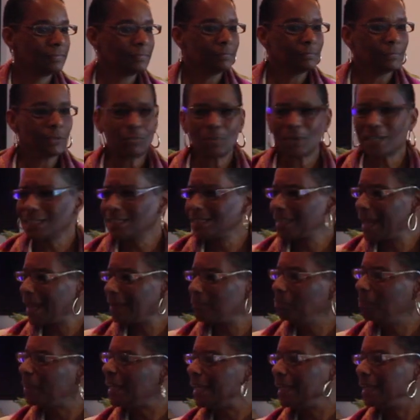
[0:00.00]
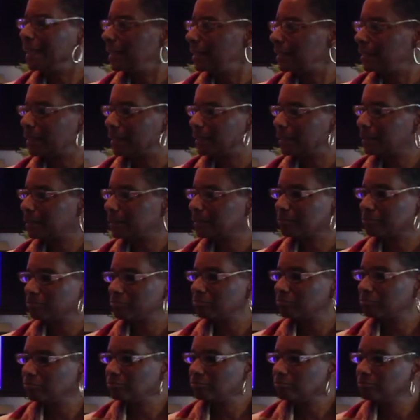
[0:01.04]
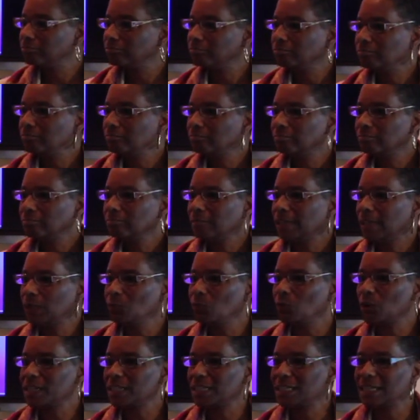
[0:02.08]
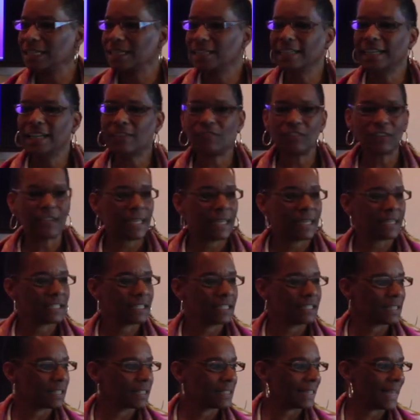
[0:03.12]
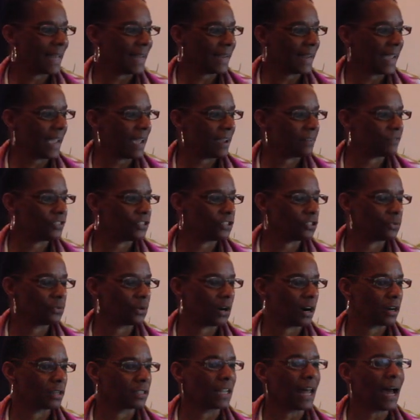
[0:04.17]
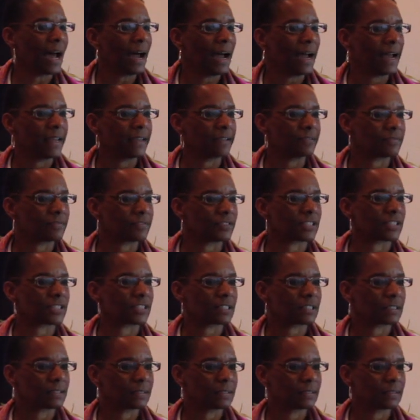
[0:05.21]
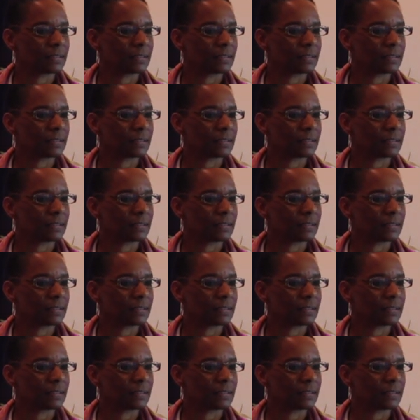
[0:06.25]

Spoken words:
But what does that mean? And what significance does that have to our lives?